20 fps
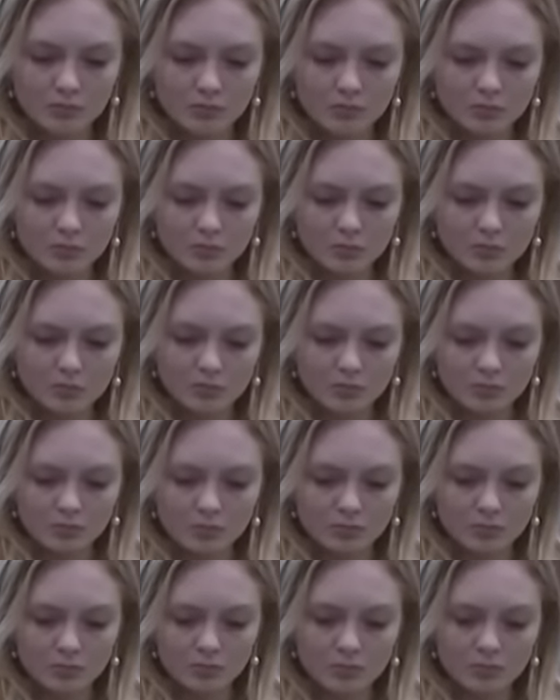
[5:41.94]

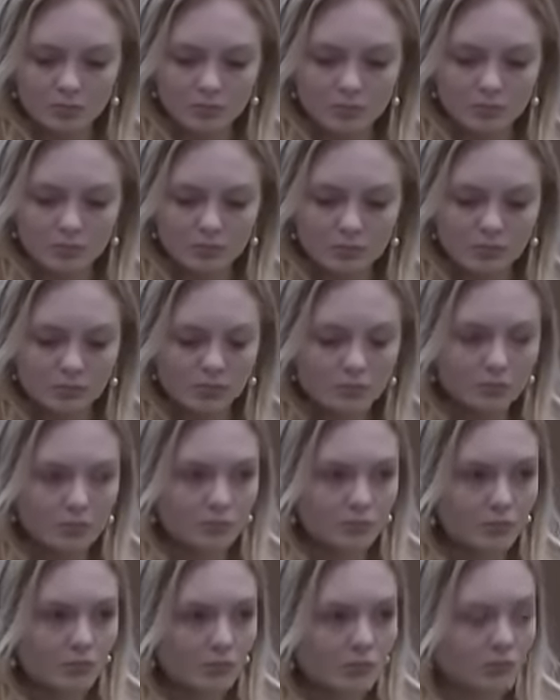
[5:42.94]

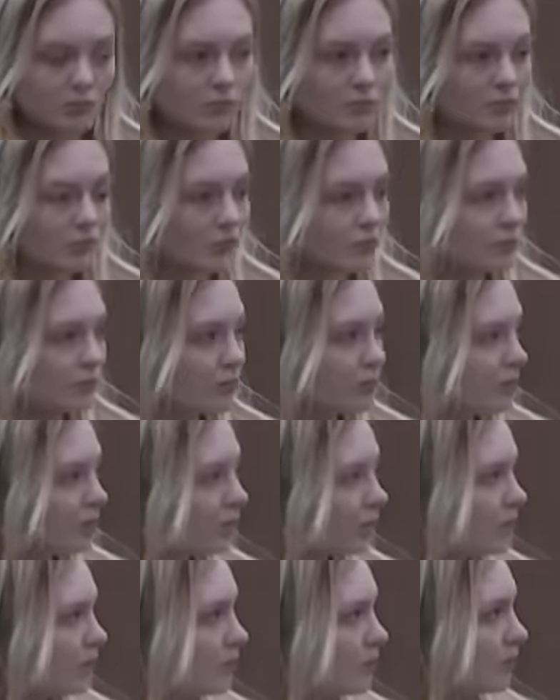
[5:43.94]

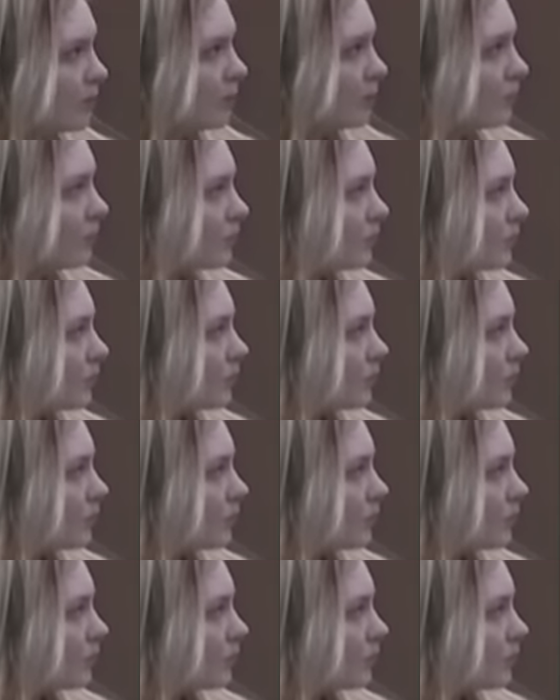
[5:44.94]
This person isn't speaking.